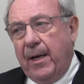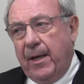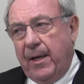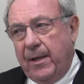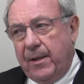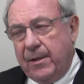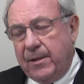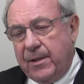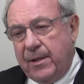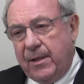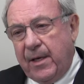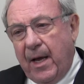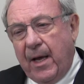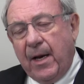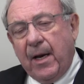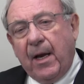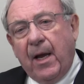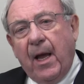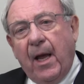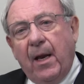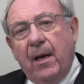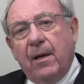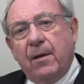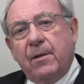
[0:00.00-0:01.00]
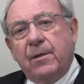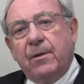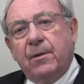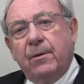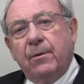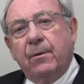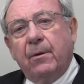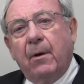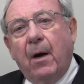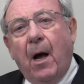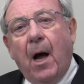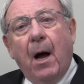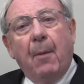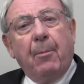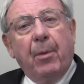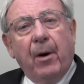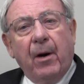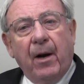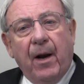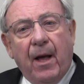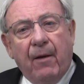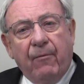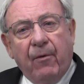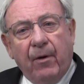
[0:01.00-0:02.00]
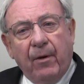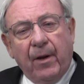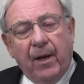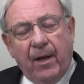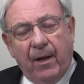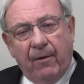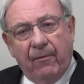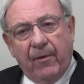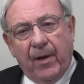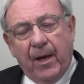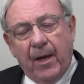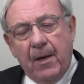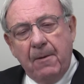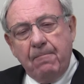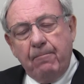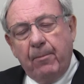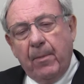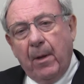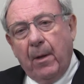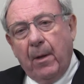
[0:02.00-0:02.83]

is dedicated to upper level giving